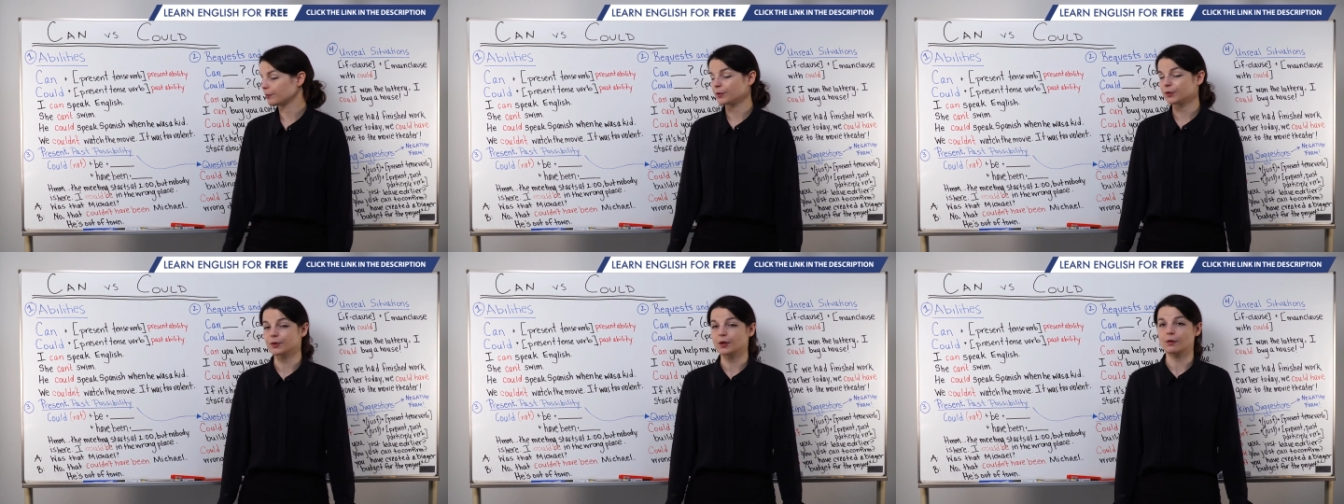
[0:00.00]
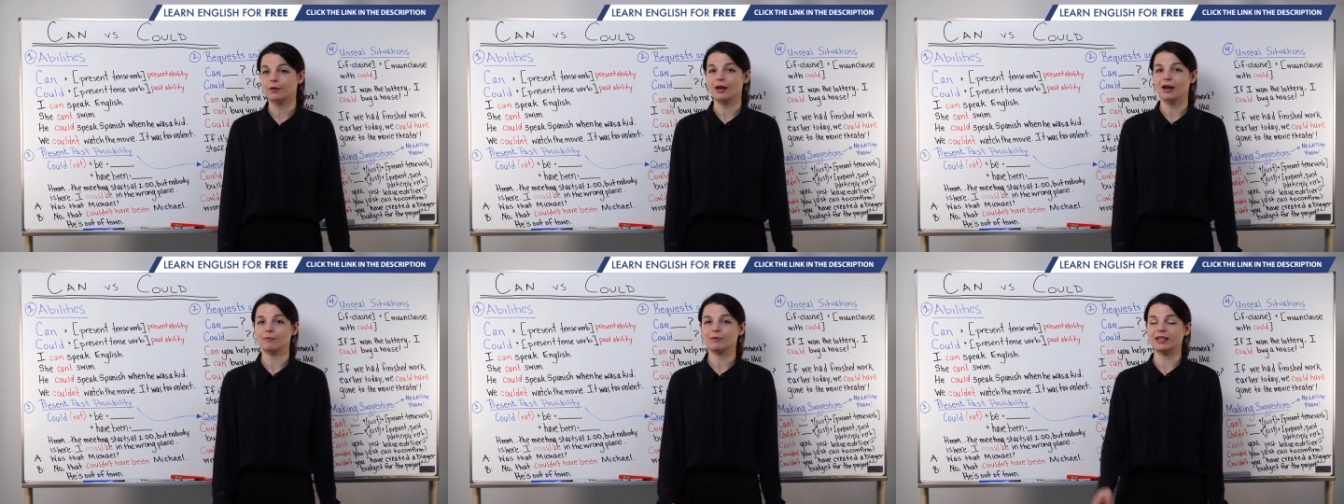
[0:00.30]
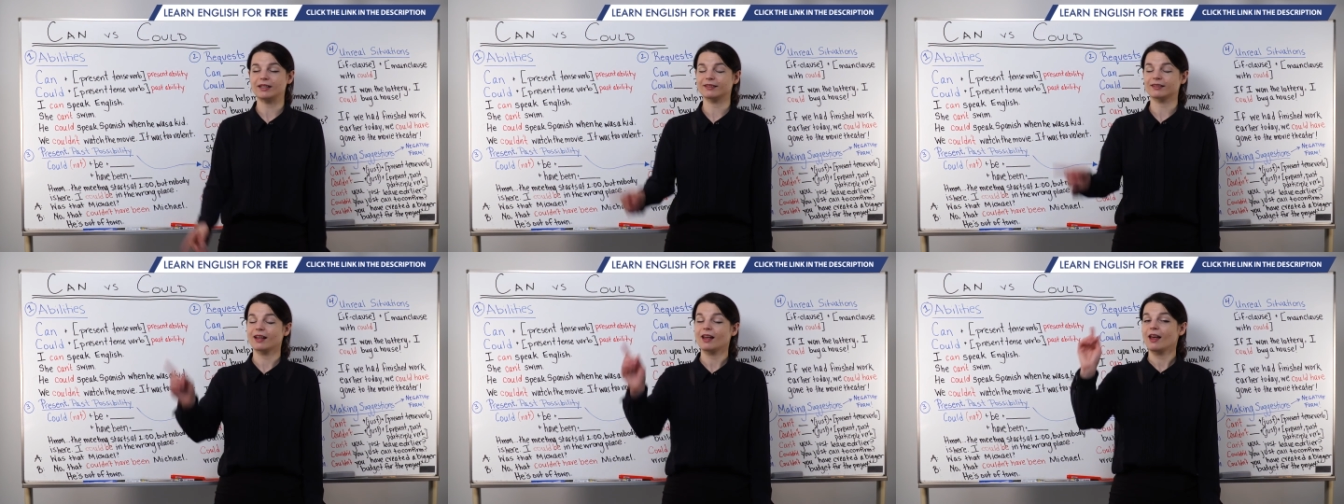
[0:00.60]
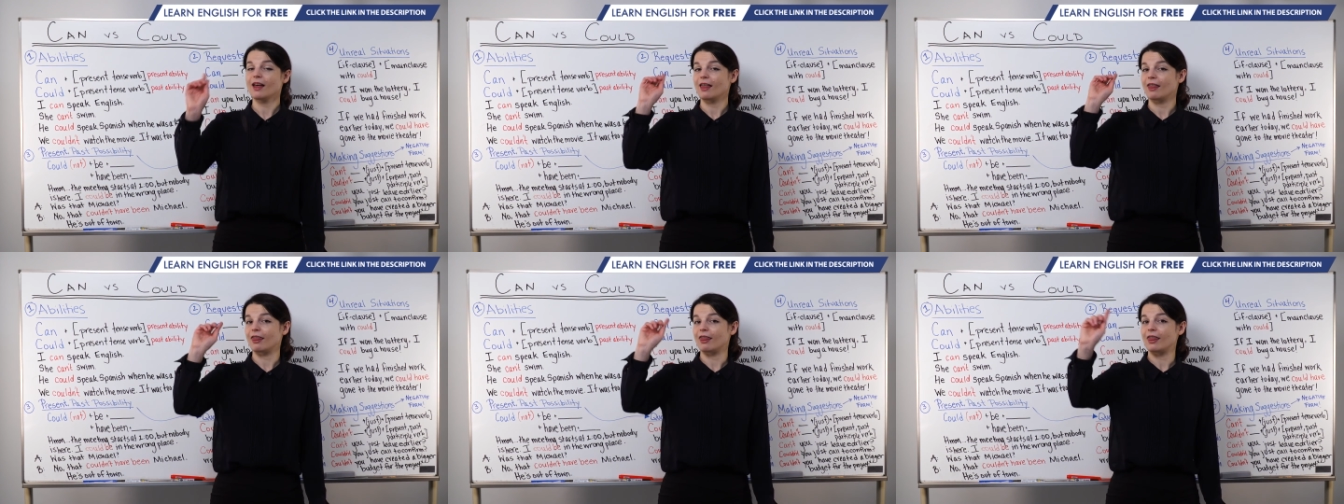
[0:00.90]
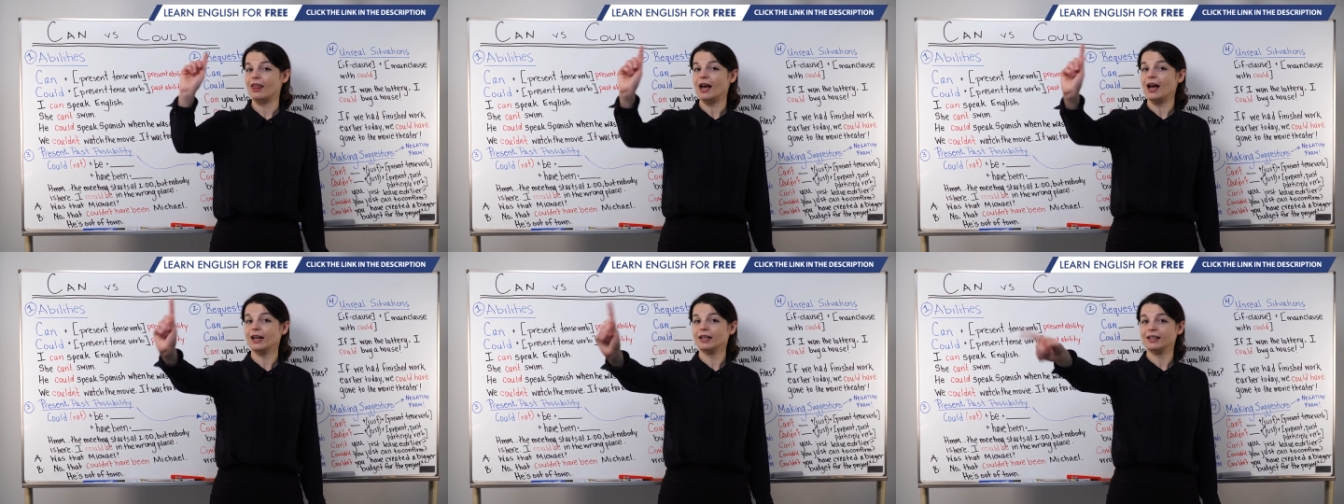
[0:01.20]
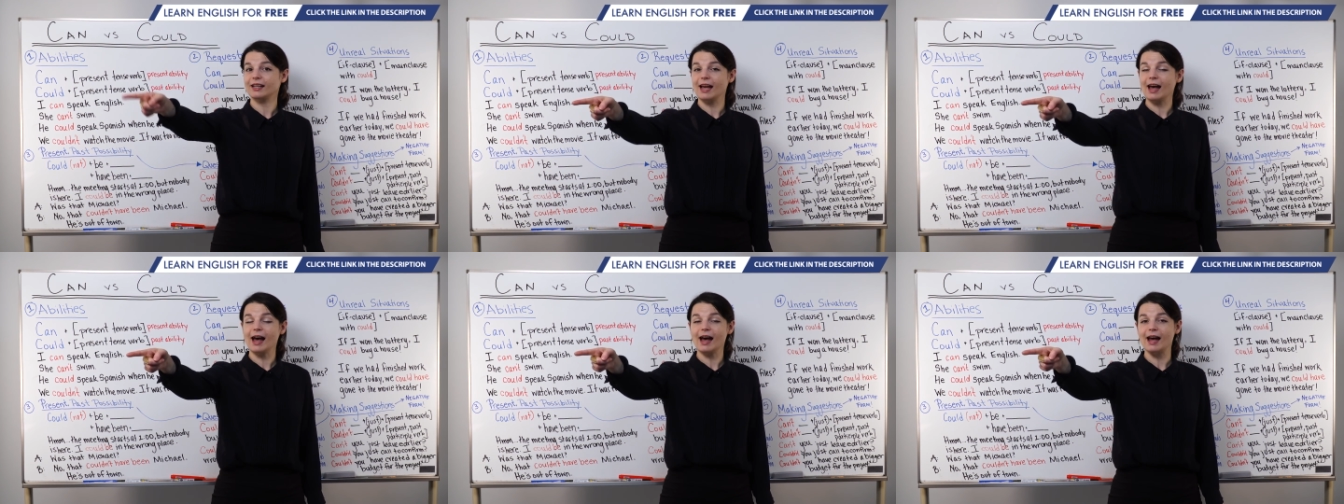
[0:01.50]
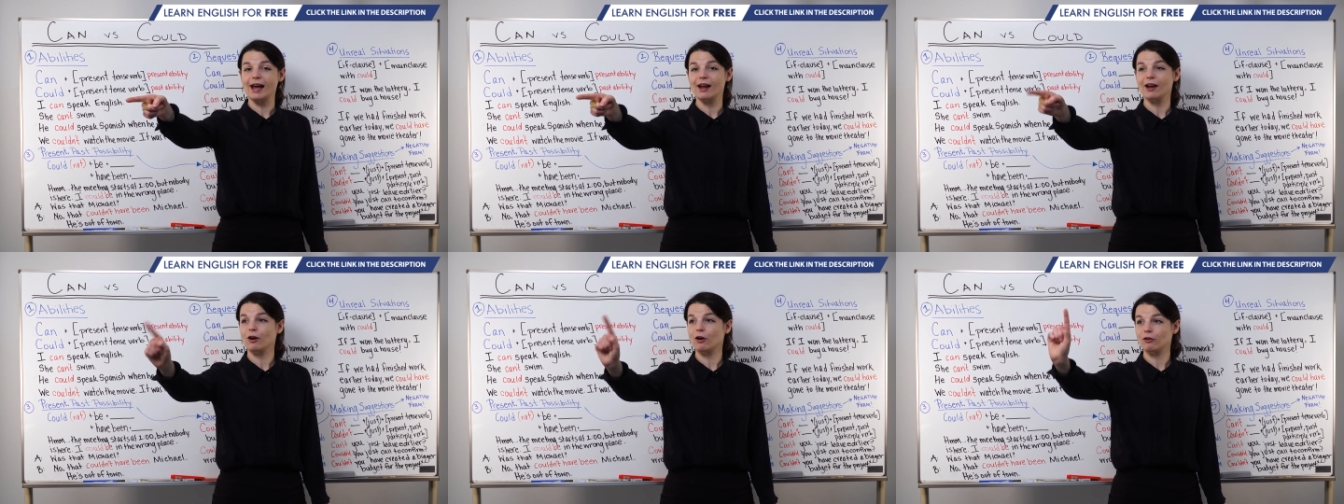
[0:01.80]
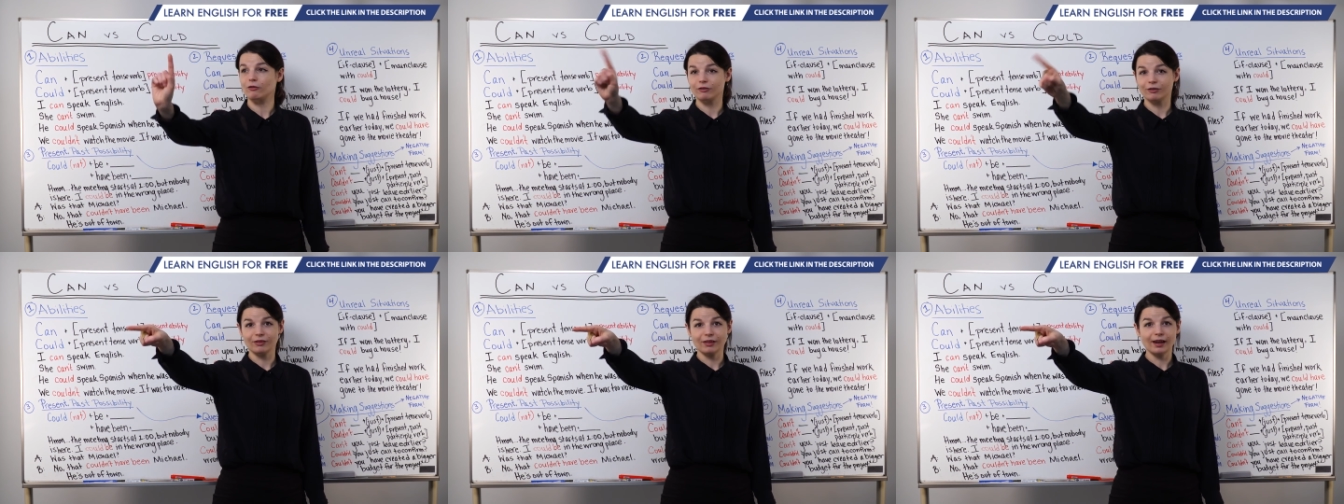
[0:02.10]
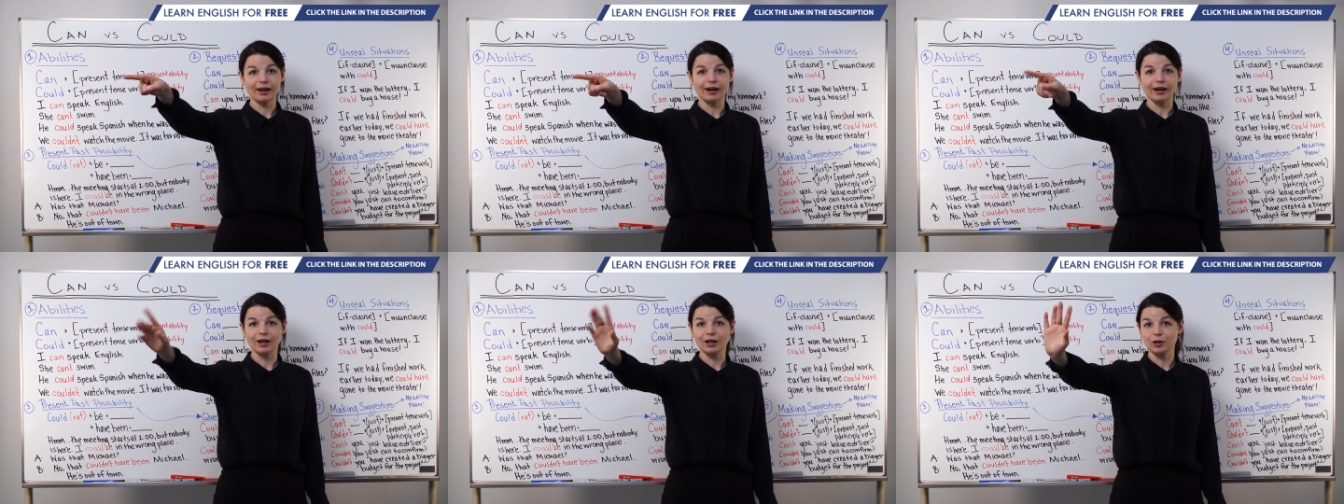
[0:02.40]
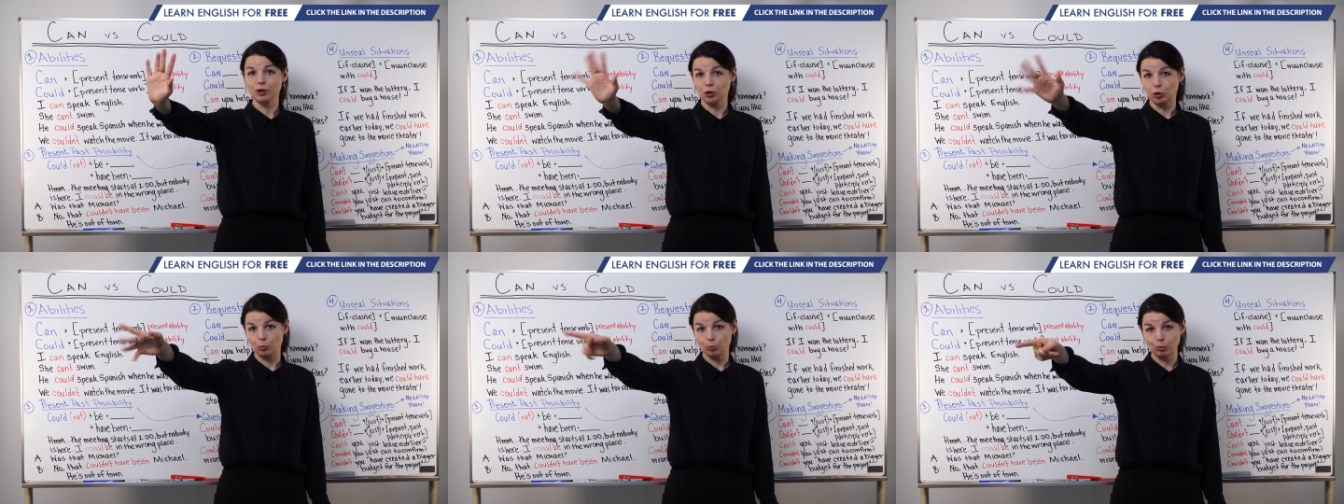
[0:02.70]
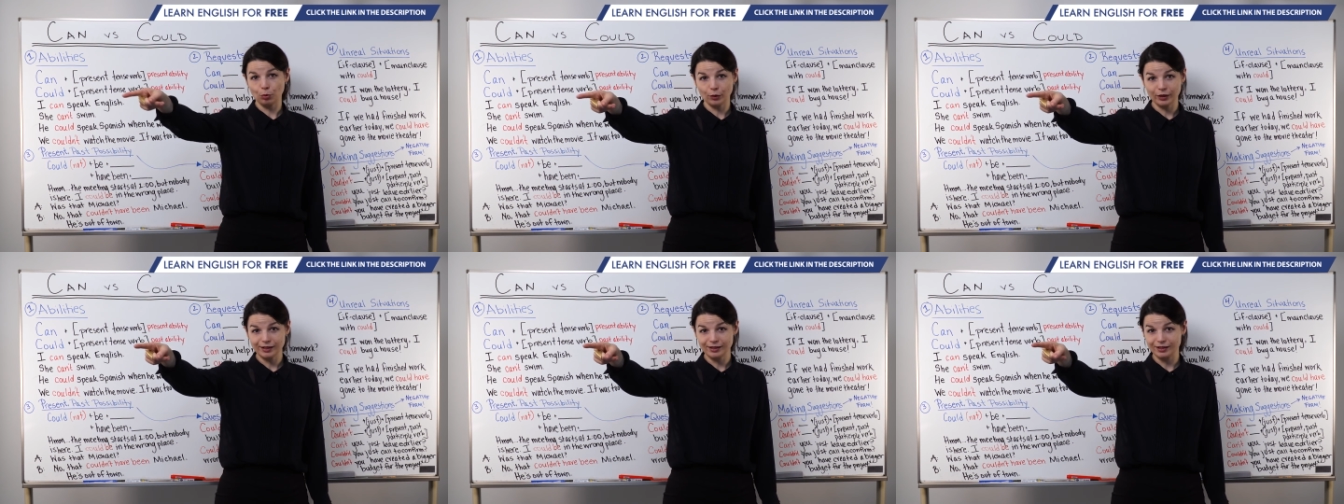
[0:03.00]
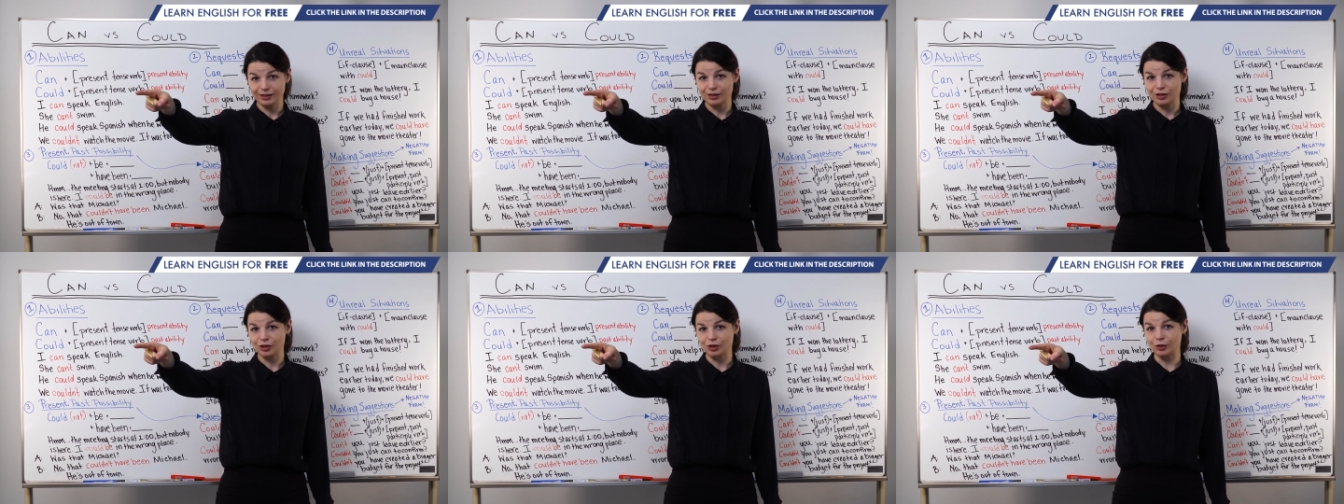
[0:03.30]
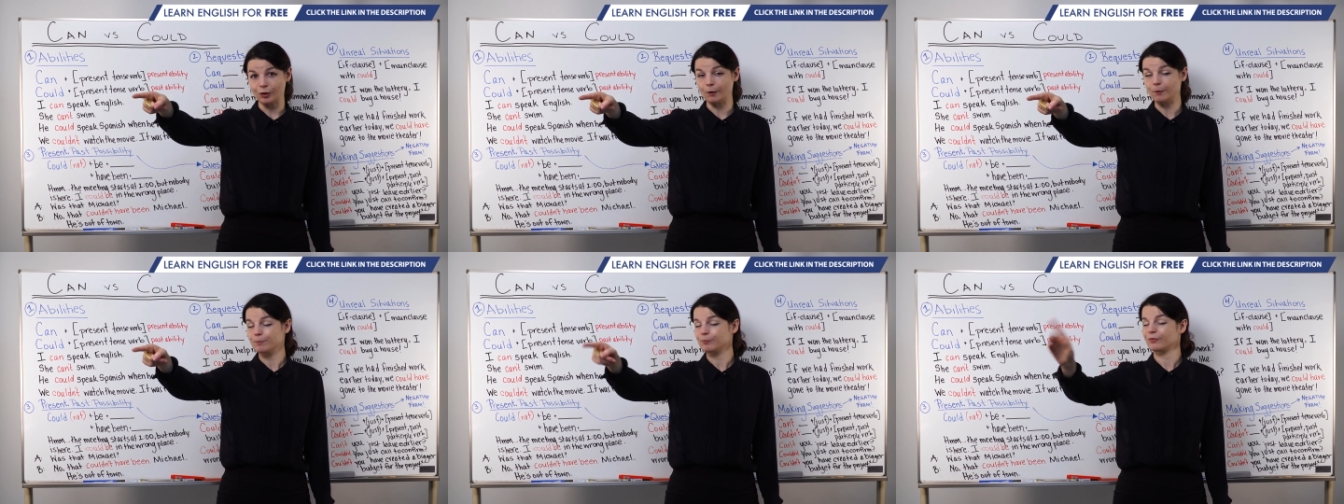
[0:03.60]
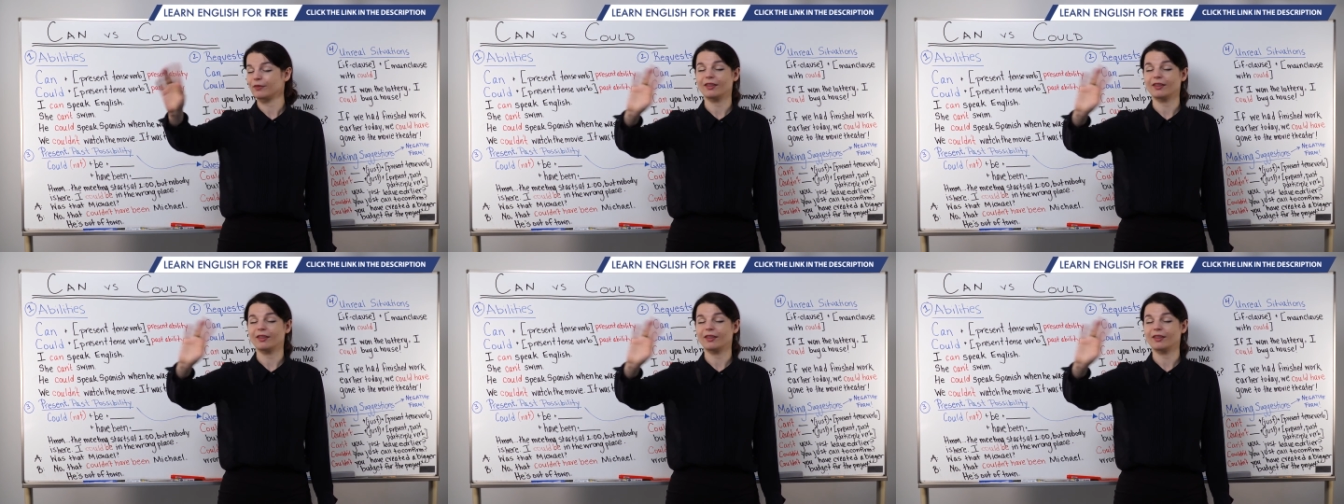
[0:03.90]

So that means that guy over there you pointed to,